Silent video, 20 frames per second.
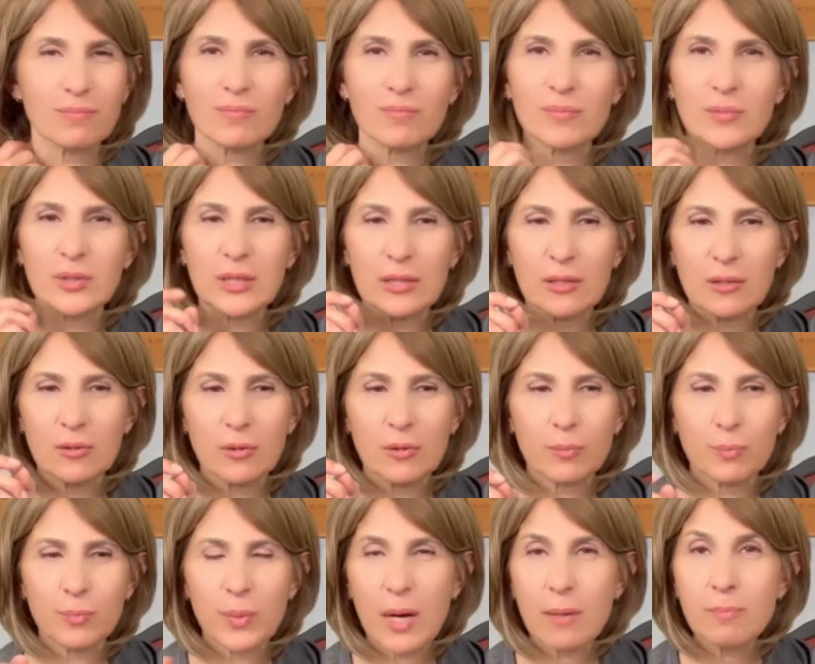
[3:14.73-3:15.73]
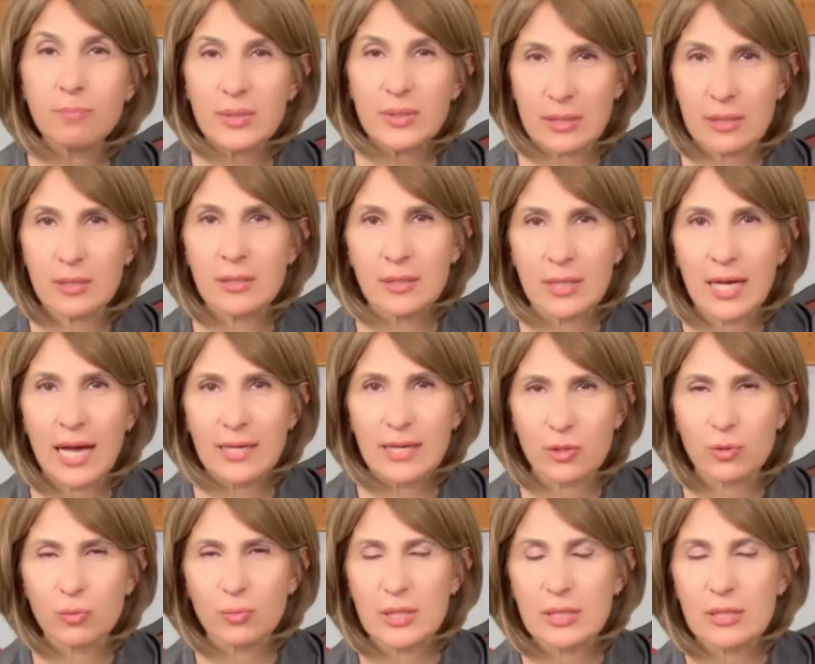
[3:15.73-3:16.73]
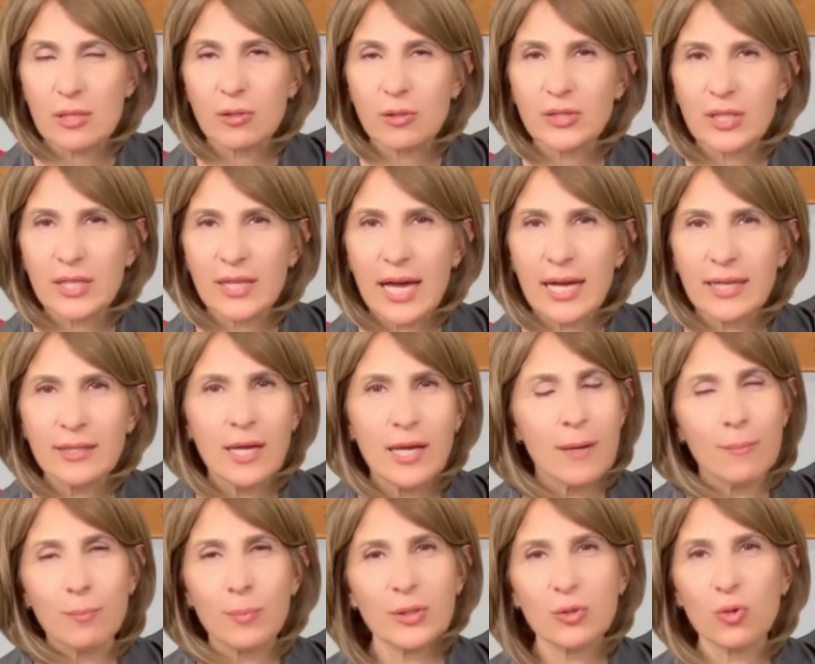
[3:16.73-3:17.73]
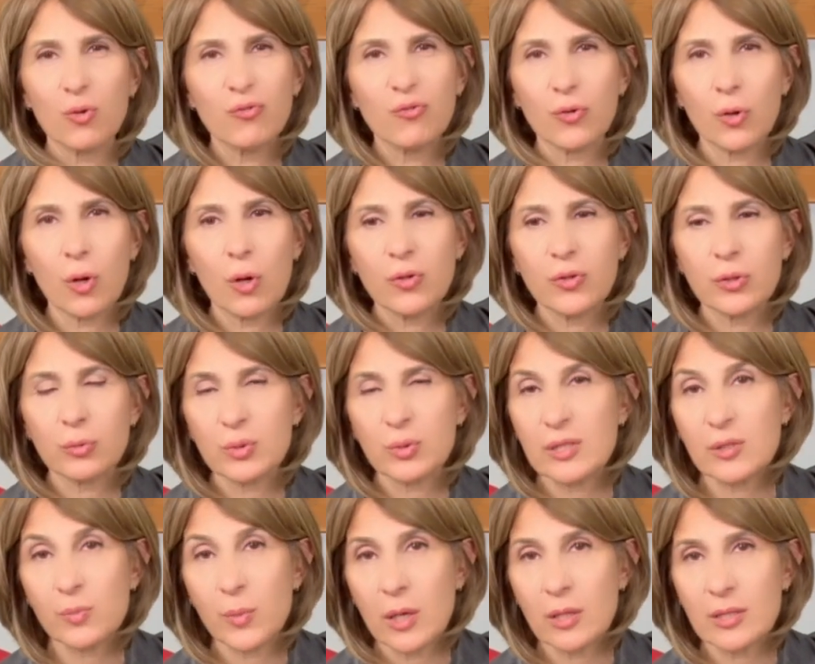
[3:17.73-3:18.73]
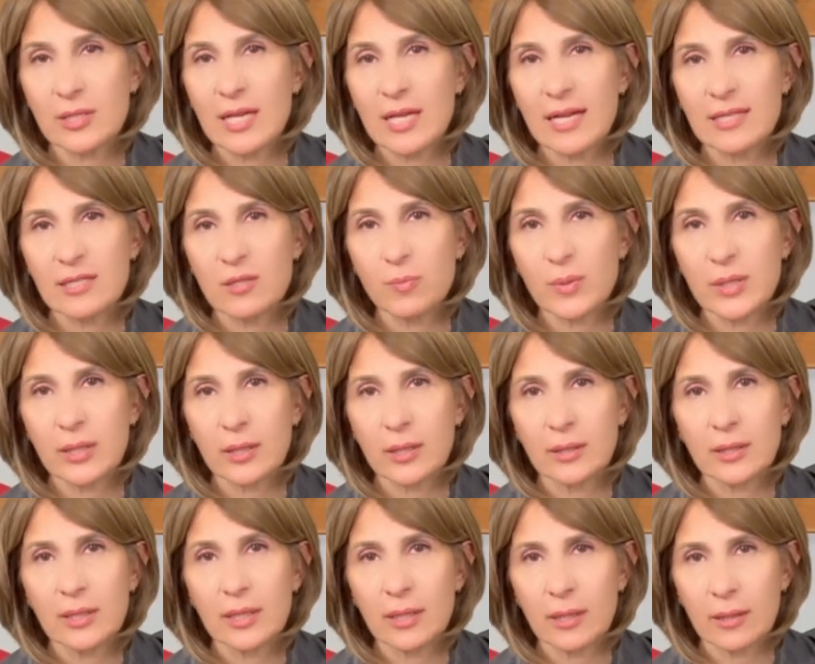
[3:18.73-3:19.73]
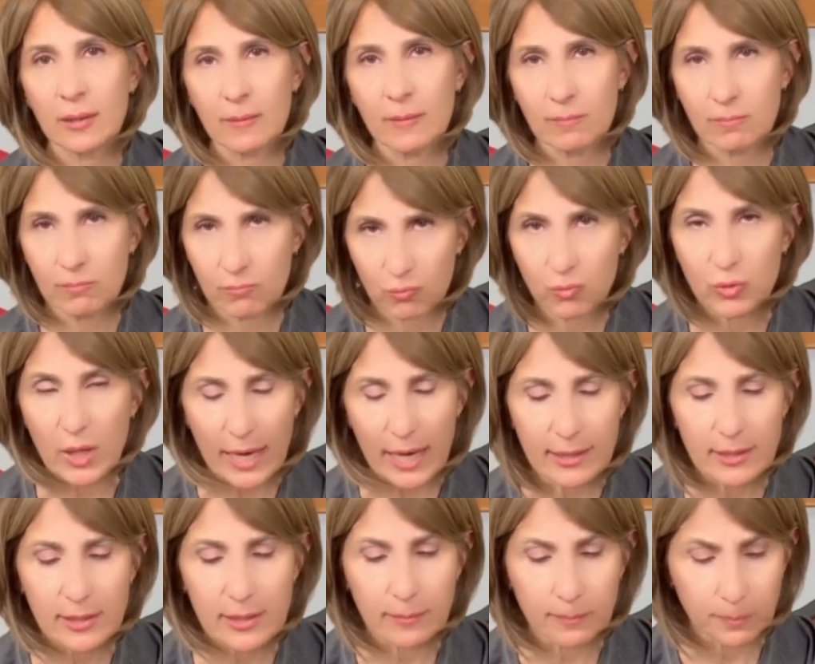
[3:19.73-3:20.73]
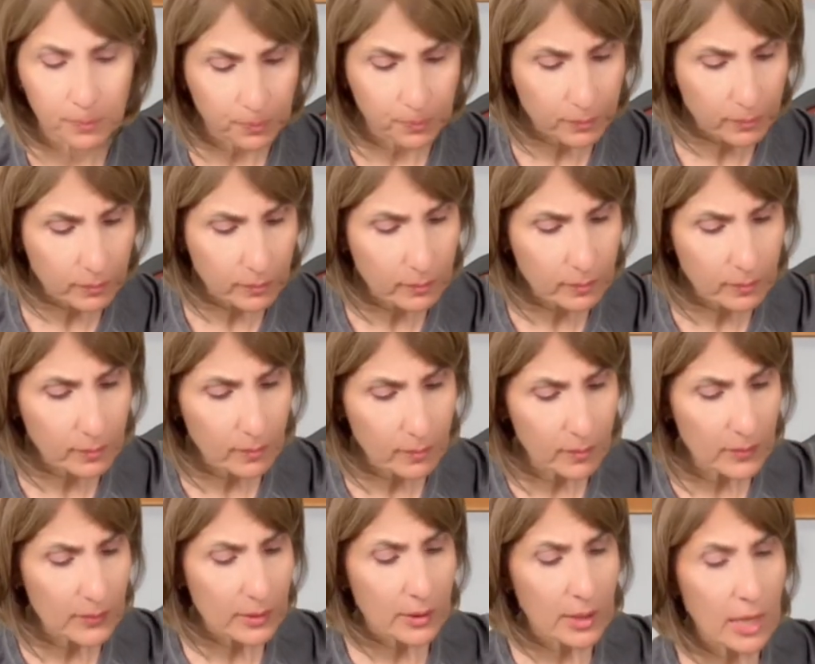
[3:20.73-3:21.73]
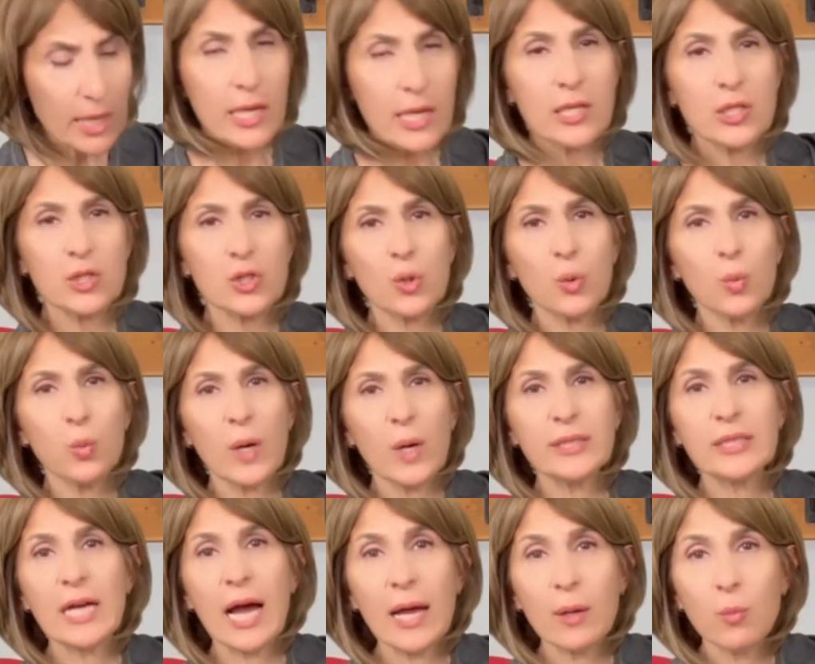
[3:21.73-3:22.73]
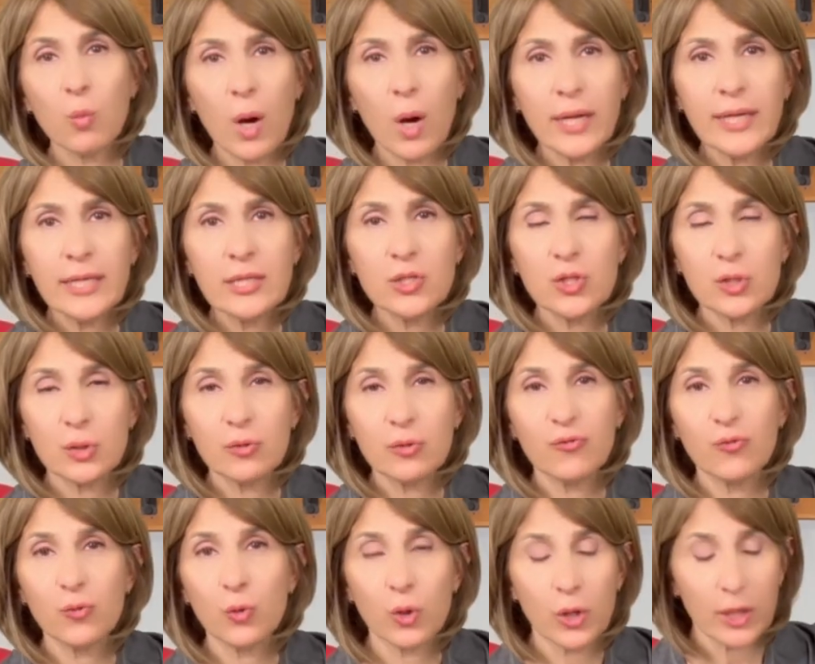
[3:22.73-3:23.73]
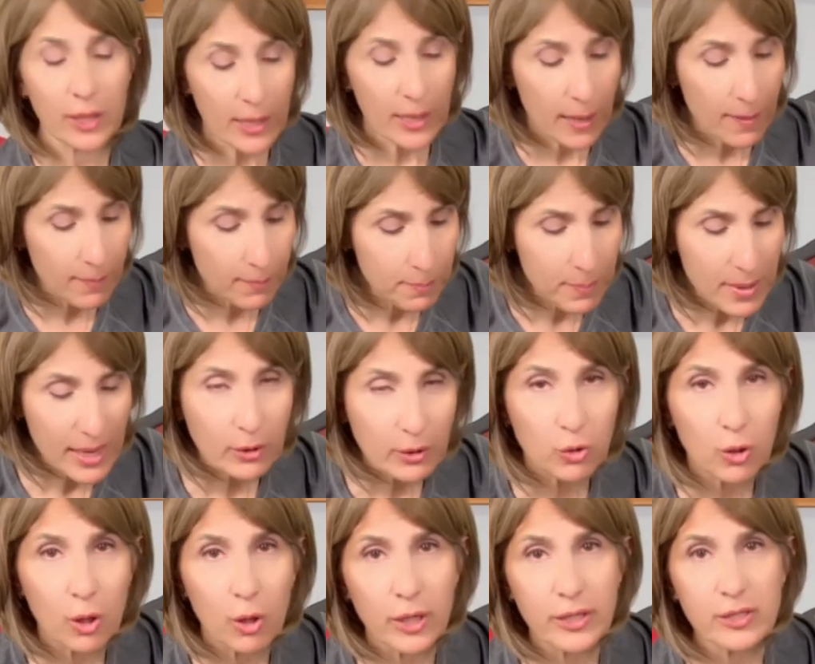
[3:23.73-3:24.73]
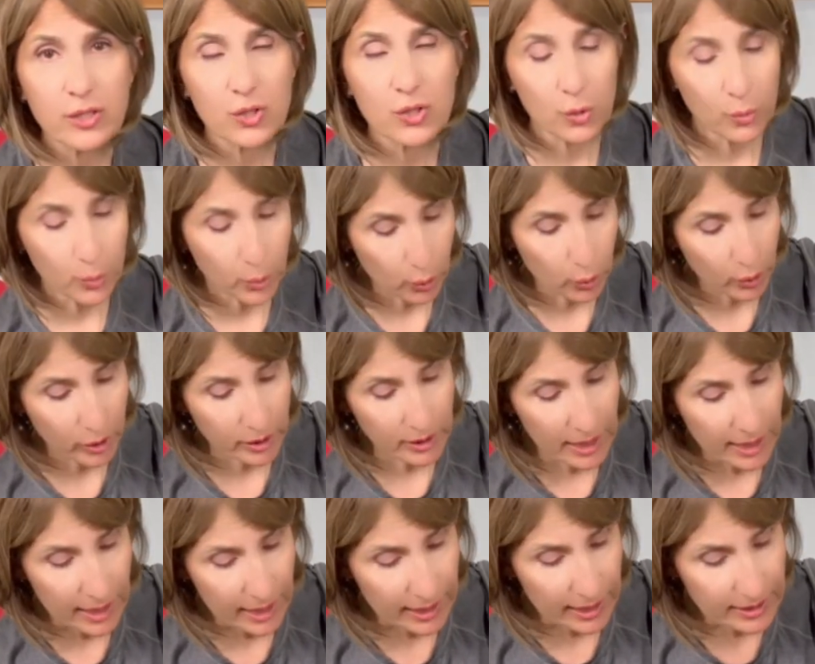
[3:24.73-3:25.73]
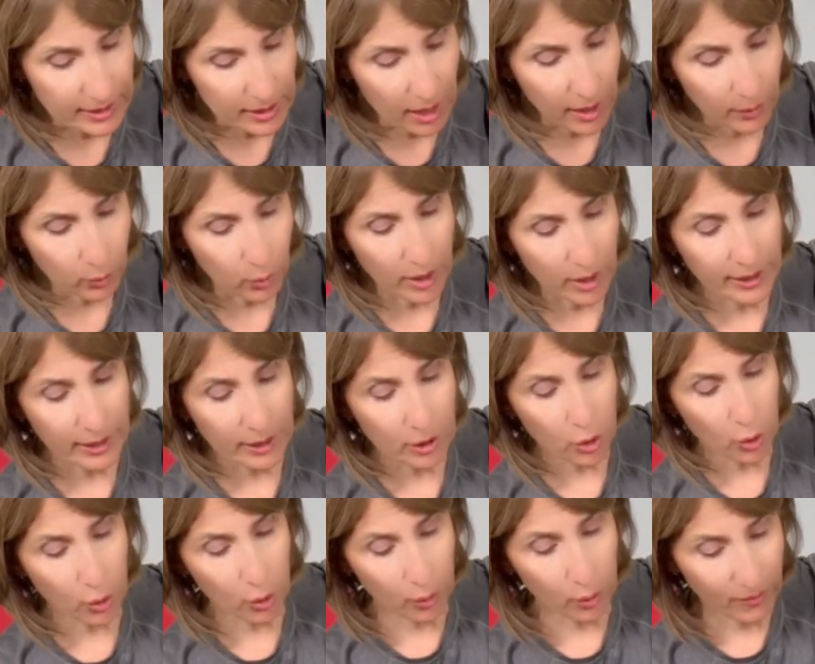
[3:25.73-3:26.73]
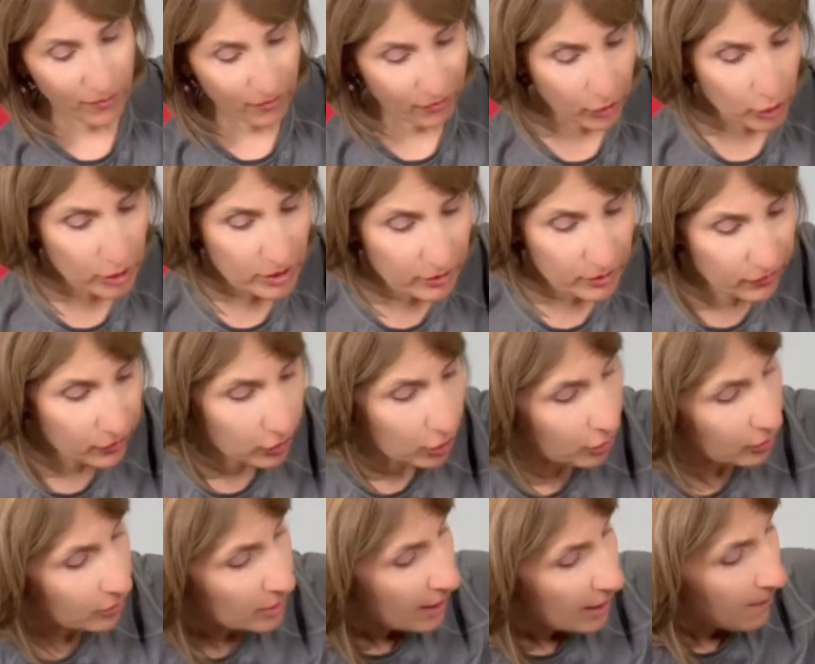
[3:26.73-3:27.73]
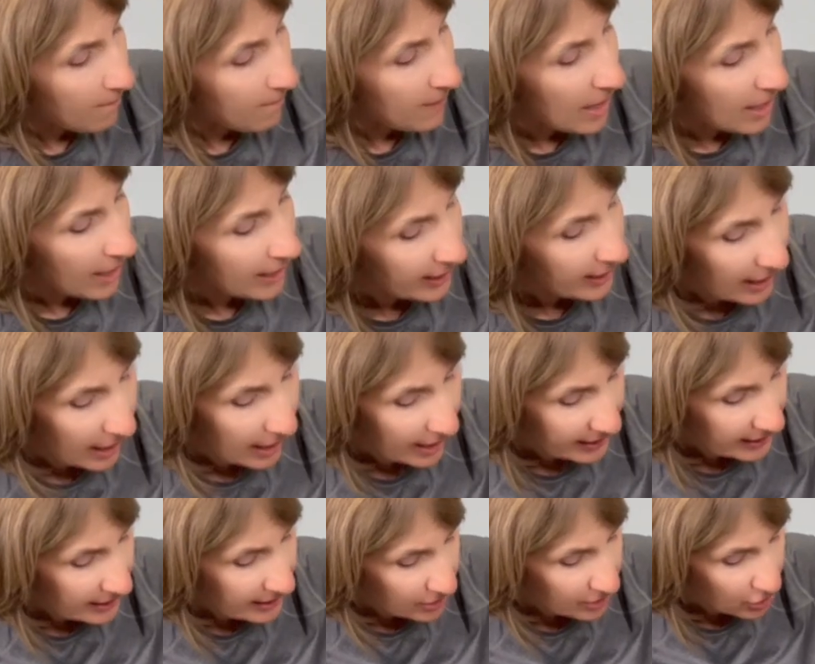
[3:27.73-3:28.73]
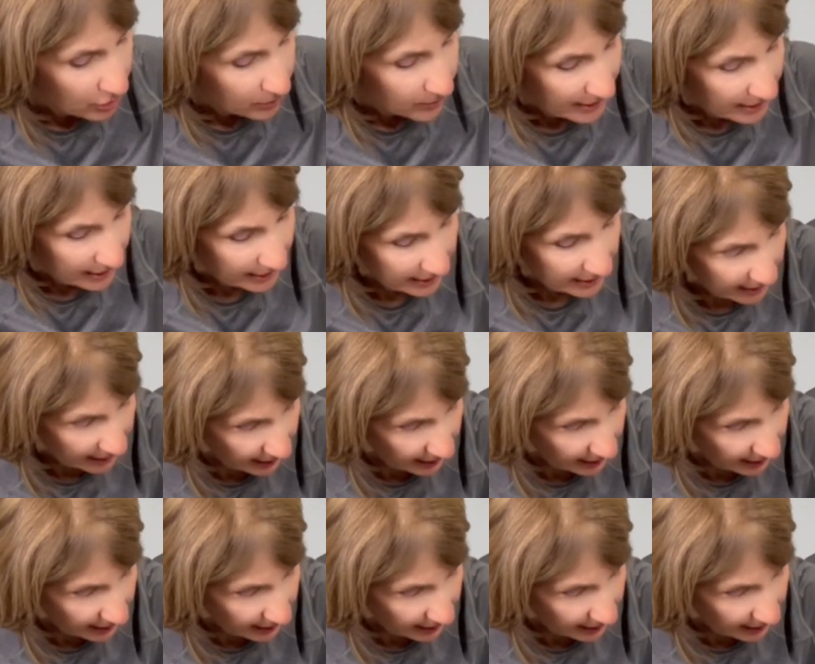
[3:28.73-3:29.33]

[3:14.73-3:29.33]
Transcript: little bumps as a result of that, but overall the response has been nice. So what I want to do for better arch support is I want to go, first of all, I need to be